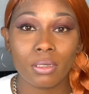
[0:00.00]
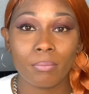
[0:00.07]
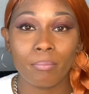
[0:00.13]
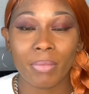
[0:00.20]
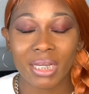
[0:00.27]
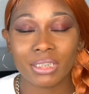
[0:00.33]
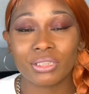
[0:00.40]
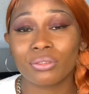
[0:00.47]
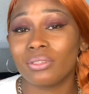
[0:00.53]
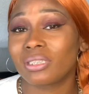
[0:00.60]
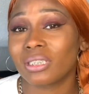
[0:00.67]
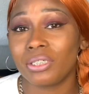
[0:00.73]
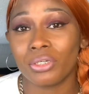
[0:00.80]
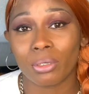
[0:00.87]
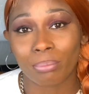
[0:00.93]
Make sure it's
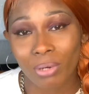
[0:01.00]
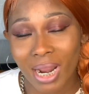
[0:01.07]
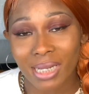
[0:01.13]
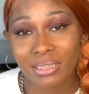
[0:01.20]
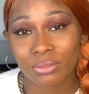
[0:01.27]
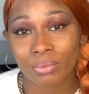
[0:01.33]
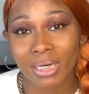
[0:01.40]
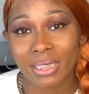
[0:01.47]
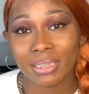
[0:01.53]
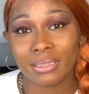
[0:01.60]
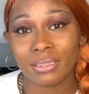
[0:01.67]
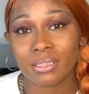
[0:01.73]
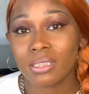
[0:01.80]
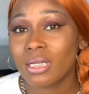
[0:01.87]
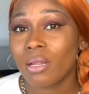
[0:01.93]
in your price
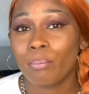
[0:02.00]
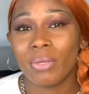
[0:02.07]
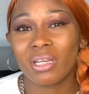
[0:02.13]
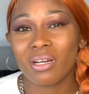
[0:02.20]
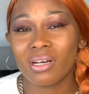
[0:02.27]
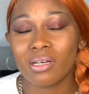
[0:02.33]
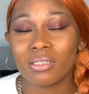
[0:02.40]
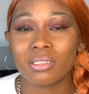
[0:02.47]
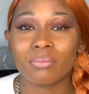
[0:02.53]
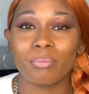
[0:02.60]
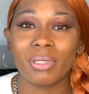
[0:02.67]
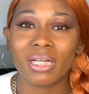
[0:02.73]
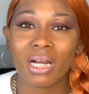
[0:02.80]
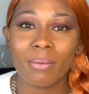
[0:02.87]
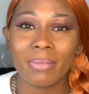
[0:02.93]
range, because
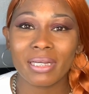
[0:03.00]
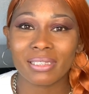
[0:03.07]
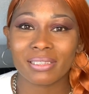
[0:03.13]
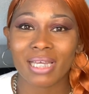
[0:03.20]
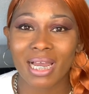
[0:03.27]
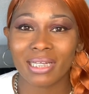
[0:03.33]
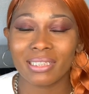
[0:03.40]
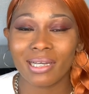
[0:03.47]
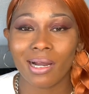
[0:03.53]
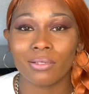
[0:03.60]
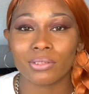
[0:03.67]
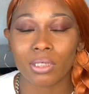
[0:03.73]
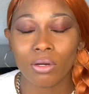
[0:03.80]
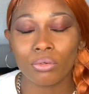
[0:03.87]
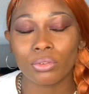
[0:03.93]
becoming a tiny
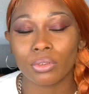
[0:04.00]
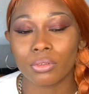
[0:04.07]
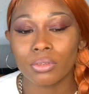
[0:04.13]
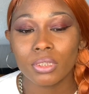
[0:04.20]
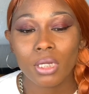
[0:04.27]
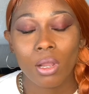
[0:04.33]
house owner,